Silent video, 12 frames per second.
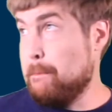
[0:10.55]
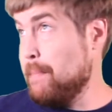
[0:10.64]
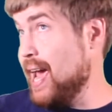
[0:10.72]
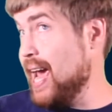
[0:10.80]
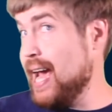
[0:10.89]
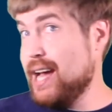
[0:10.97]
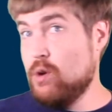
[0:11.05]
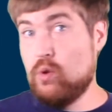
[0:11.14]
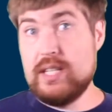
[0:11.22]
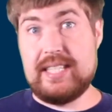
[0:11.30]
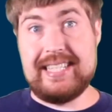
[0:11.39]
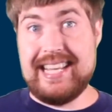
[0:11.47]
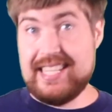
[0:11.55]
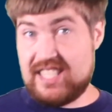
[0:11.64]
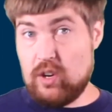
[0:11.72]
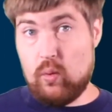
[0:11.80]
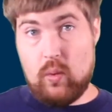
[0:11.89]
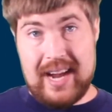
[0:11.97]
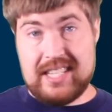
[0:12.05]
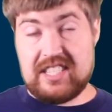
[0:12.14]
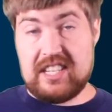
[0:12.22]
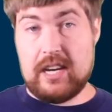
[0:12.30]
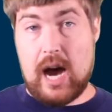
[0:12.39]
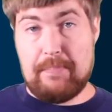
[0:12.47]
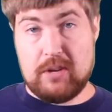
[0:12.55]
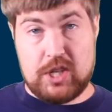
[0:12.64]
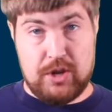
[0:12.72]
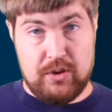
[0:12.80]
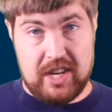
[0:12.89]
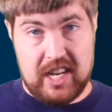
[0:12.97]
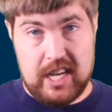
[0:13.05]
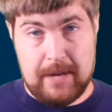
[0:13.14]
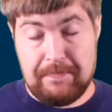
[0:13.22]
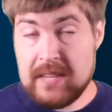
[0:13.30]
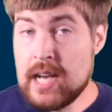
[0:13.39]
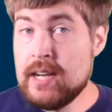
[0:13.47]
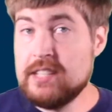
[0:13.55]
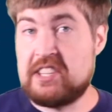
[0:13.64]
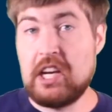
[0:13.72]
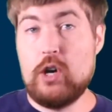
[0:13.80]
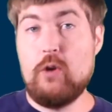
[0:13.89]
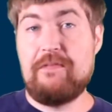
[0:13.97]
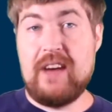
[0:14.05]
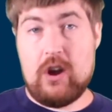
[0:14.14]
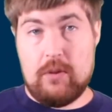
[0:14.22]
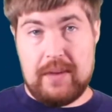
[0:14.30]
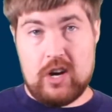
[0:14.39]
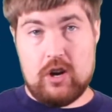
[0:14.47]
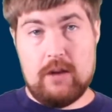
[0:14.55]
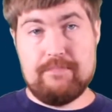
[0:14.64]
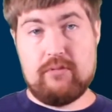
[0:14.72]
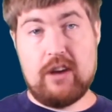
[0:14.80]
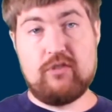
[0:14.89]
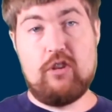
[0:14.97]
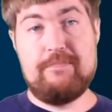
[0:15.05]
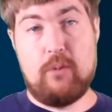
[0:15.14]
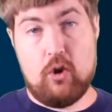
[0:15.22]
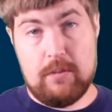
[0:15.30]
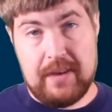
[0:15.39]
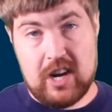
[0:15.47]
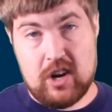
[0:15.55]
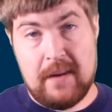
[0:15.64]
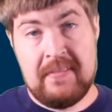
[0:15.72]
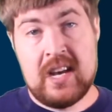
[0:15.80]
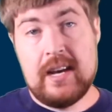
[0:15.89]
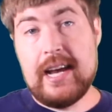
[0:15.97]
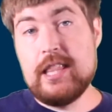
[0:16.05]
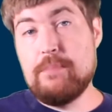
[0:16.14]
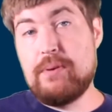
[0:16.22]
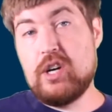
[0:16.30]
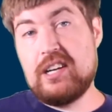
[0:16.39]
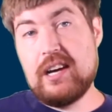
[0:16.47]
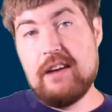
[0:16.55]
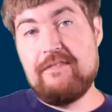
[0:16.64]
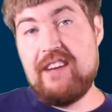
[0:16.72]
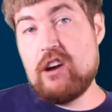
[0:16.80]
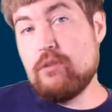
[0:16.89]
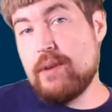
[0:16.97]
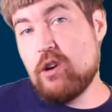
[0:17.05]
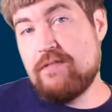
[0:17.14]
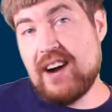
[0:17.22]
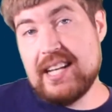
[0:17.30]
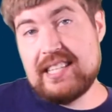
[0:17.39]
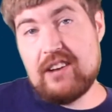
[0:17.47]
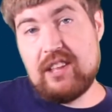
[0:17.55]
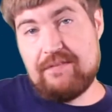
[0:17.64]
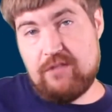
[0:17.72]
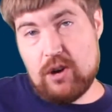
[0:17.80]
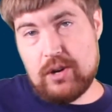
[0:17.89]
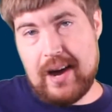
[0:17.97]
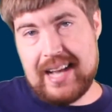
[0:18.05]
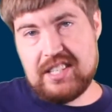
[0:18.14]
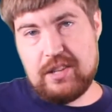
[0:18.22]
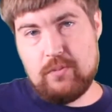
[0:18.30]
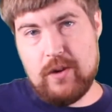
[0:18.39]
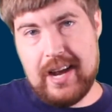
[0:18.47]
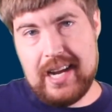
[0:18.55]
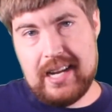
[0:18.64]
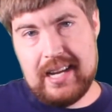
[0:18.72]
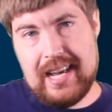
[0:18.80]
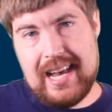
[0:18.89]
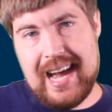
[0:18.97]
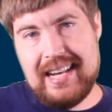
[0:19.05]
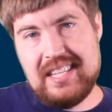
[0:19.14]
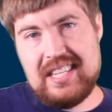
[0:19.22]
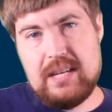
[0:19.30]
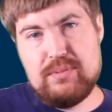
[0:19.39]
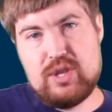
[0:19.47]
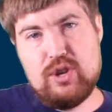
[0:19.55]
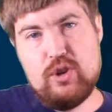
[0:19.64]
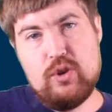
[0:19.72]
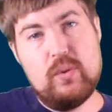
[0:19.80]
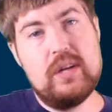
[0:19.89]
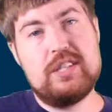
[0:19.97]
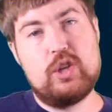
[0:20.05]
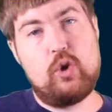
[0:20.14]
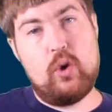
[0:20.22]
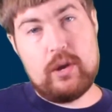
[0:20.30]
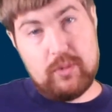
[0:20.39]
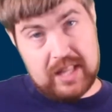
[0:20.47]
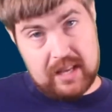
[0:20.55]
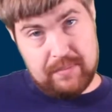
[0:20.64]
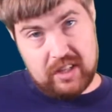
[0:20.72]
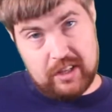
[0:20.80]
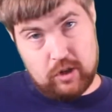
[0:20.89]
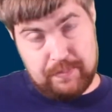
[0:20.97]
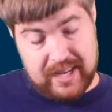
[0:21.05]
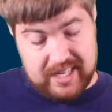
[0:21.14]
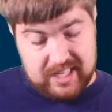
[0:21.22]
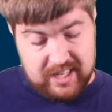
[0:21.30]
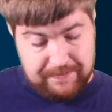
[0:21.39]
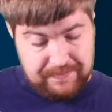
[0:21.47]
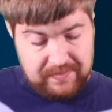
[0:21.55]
Man, was this a wasted opportunity. So, Faramir, brother of Boromir. In the book, Faramir finds out that Frodo has the ring, and he seems to toy with him a little bit.